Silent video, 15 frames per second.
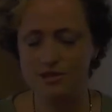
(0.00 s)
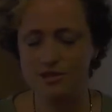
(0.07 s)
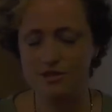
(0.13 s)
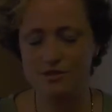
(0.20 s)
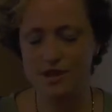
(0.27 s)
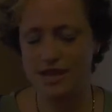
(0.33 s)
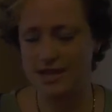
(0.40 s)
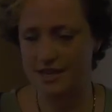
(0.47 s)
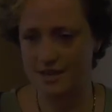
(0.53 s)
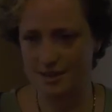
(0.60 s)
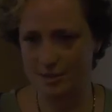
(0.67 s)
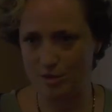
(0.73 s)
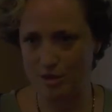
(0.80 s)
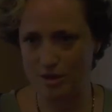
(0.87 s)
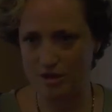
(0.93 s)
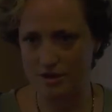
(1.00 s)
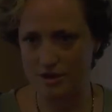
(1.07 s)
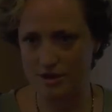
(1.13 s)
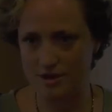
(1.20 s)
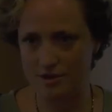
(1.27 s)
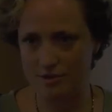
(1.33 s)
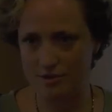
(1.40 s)
do that anymore.
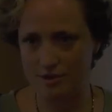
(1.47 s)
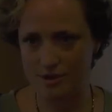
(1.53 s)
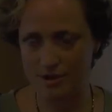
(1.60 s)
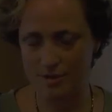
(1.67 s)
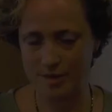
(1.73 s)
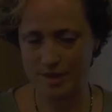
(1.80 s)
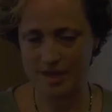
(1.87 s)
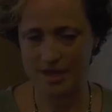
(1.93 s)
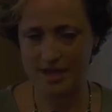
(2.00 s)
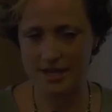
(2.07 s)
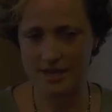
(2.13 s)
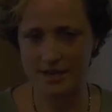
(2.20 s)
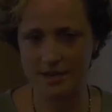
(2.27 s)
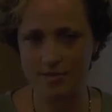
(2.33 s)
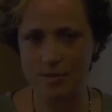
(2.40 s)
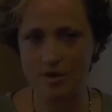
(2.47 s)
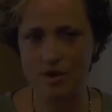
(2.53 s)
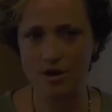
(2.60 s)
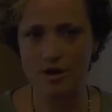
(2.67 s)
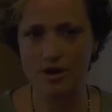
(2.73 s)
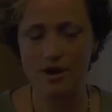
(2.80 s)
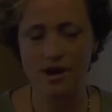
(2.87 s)
I don't worry about that
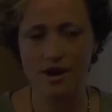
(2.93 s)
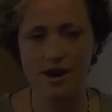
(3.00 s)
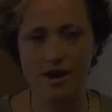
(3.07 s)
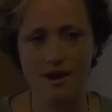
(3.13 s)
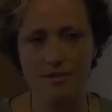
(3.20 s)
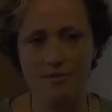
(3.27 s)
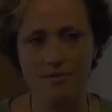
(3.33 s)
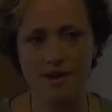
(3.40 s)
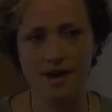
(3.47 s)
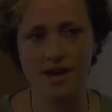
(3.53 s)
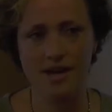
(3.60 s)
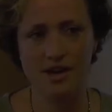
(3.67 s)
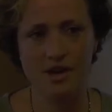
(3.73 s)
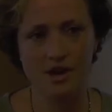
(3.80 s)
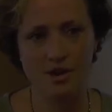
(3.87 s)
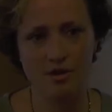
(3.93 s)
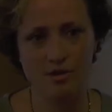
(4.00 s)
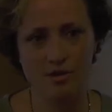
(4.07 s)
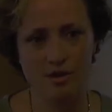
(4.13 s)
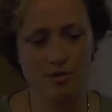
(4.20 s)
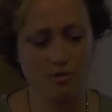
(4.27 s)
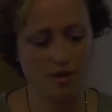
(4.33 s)
anymore. I
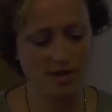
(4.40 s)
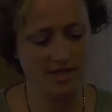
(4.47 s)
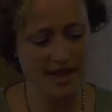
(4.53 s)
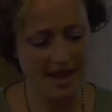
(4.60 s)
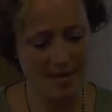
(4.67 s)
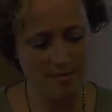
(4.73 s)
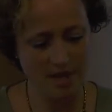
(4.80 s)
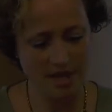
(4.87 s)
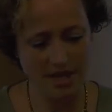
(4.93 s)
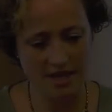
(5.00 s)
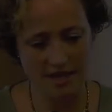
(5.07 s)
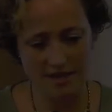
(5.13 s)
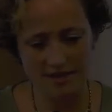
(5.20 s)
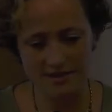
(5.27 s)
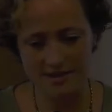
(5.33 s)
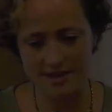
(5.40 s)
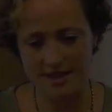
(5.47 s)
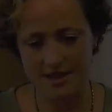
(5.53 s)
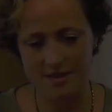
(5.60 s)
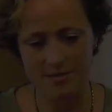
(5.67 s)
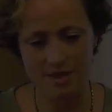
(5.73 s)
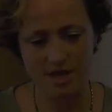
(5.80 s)
know that what's happening is that
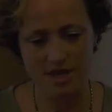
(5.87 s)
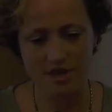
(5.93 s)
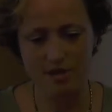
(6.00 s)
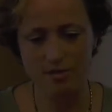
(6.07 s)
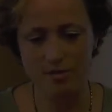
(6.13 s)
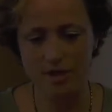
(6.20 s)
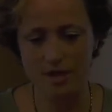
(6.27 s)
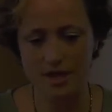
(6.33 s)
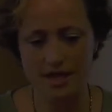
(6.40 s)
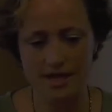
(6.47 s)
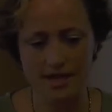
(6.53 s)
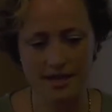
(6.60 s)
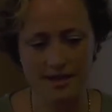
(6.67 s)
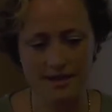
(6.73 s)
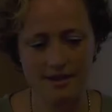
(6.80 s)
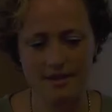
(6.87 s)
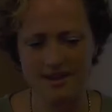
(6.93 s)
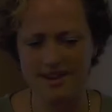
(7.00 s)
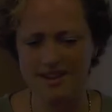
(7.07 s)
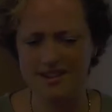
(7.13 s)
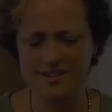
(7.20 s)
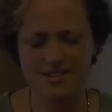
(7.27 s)
I'm accumulating
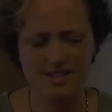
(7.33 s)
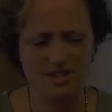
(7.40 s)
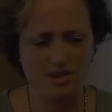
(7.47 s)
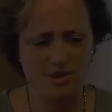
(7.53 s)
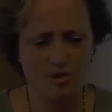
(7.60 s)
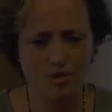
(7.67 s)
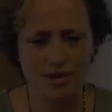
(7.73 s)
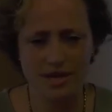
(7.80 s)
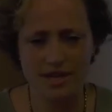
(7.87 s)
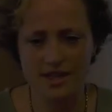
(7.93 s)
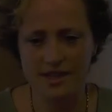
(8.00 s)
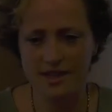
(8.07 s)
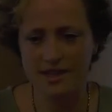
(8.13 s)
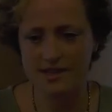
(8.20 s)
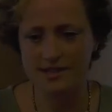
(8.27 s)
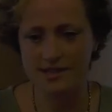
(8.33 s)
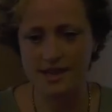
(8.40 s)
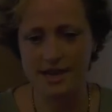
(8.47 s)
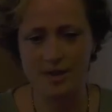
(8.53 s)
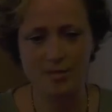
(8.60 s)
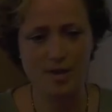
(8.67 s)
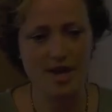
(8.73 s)
and storing things
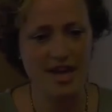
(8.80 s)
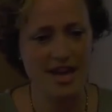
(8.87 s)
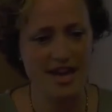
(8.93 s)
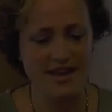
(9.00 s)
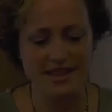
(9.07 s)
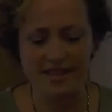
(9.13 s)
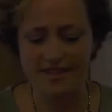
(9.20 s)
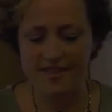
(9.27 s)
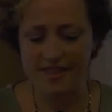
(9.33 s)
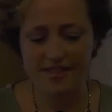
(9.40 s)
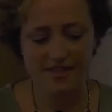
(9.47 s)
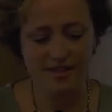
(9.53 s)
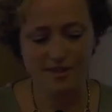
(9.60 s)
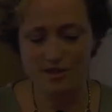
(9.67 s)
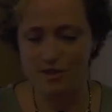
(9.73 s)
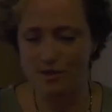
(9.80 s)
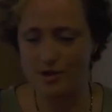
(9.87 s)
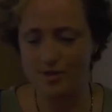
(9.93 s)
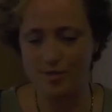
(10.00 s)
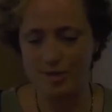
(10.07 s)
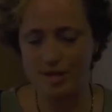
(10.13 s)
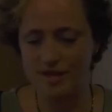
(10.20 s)
up, and that then there's
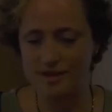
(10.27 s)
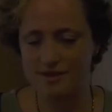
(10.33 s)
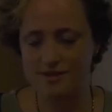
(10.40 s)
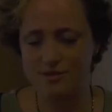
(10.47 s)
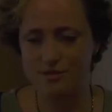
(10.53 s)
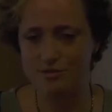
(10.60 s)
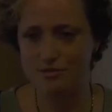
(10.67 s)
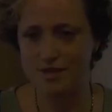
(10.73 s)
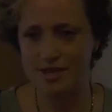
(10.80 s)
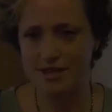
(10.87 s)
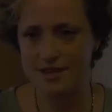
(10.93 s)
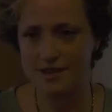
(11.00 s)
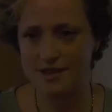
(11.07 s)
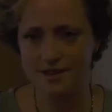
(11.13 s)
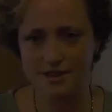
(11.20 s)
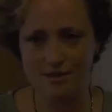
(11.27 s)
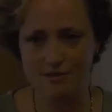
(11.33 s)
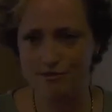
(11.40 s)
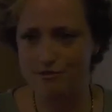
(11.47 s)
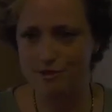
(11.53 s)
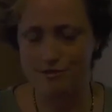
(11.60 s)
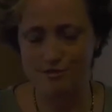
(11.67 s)
going to be this really
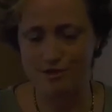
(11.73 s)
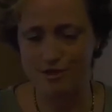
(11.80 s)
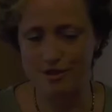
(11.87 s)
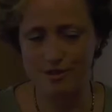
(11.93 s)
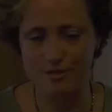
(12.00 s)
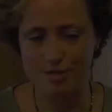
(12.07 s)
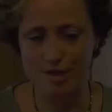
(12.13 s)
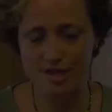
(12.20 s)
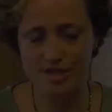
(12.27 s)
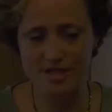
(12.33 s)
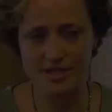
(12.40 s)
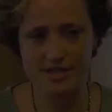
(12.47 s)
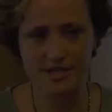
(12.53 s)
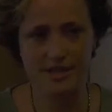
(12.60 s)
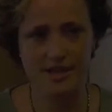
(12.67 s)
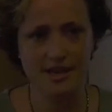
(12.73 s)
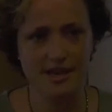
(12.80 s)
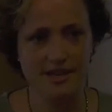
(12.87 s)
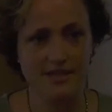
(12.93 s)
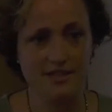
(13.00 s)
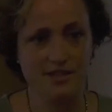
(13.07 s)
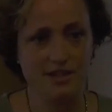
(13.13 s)
fruitful period.
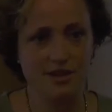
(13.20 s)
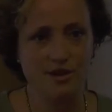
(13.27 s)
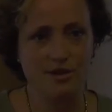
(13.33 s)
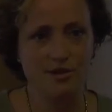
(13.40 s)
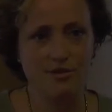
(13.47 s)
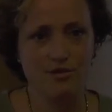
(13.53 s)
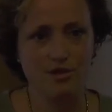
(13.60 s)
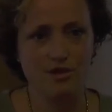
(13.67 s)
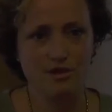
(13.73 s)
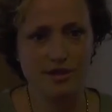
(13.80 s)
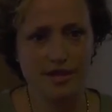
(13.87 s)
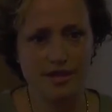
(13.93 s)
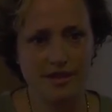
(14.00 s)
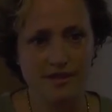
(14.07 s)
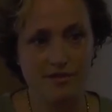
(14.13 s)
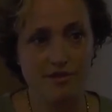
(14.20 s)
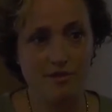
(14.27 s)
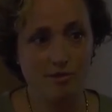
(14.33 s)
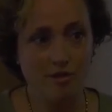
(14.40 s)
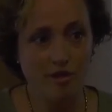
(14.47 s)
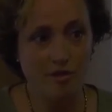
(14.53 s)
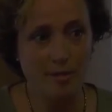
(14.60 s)
And so during the
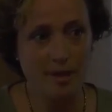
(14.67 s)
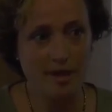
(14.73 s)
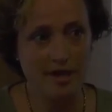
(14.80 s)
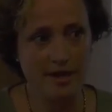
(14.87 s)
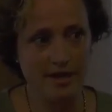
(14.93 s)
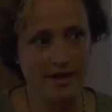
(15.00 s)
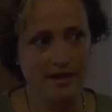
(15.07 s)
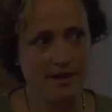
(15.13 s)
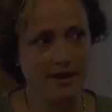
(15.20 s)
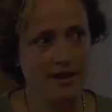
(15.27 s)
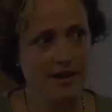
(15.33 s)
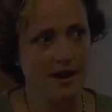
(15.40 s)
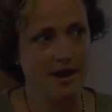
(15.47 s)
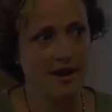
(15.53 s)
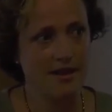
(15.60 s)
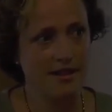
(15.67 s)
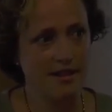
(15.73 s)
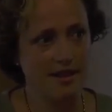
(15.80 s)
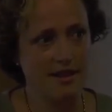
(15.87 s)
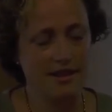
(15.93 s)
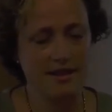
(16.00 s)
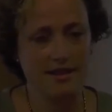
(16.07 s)
fruitful period, I
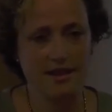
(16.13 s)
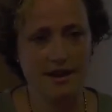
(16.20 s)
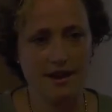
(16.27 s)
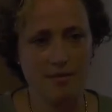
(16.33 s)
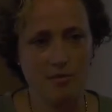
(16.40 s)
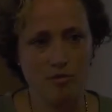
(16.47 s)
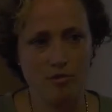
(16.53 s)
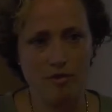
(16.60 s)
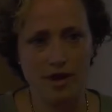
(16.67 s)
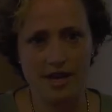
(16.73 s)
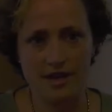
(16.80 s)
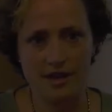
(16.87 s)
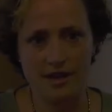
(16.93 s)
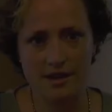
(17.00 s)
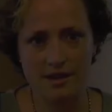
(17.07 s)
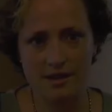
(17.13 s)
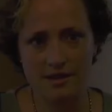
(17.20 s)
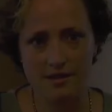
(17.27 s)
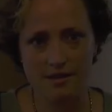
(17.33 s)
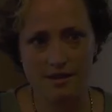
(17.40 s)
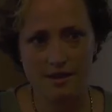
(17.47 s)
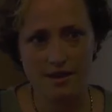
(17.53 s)
think I'm
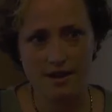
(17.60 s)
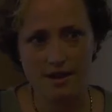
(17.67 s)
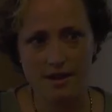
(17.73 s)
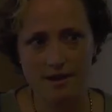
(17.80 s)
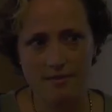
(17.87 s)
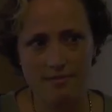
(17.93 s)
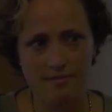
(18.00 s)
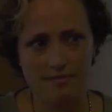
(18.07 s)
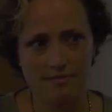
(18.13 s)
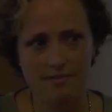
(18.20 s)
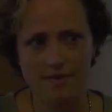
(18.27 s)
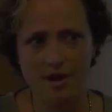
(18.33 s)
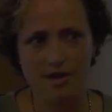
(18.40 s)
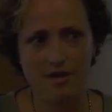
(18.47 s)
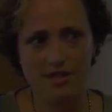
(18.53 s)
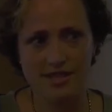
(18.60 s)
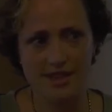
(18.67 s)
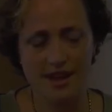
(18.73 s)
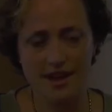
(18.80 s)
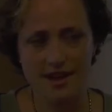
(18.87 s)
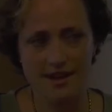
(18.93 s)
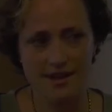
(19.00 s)
writing all the
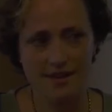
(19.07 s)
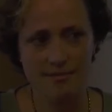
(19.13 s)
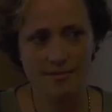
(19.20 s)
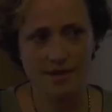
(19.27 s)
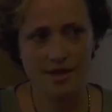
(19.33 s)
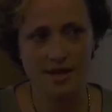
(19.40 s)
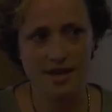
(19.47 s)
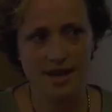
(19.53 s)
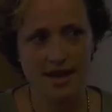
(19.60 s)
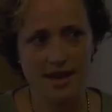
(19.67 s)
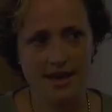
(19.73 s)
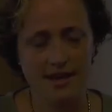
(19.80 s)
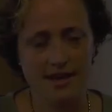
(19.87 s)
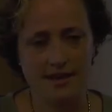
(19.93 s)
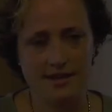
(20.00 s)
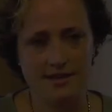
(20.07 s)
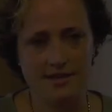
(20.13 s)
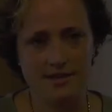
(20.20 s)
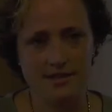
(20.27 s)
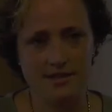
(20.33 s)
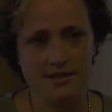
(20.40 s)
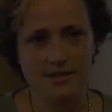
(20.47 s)
time,
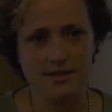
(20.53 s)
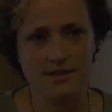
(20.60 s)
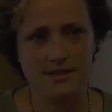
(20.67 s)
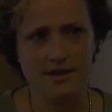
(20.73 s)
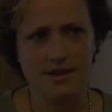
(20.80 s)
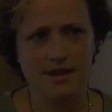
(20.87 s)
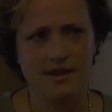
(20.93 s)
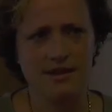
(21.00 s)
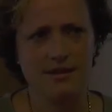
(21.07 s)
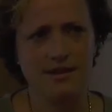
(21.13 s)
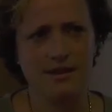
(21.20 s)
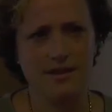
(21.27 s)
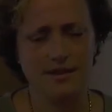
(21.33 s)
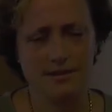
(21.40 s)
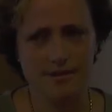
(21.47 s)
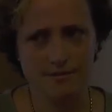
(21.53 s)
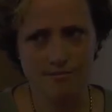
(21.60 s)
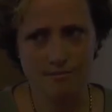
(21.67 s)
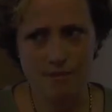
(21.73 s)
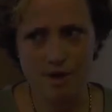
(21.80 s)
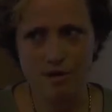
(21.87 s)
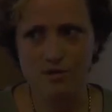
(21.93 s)
and
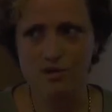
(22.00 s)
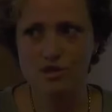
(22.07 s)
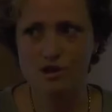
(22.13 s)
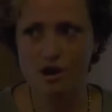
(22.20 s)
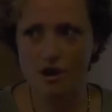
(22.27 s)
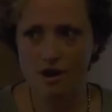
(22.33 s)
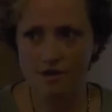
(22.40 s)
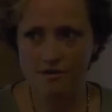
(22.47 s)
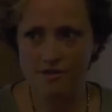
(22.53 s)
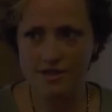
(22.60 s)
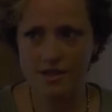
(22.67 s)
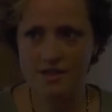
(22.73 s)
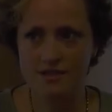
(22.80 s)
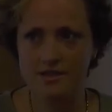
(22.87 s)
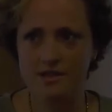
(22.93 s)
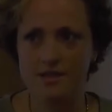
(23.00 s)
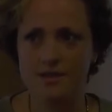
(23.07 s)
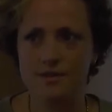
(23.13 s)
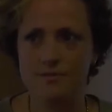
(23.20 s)
most often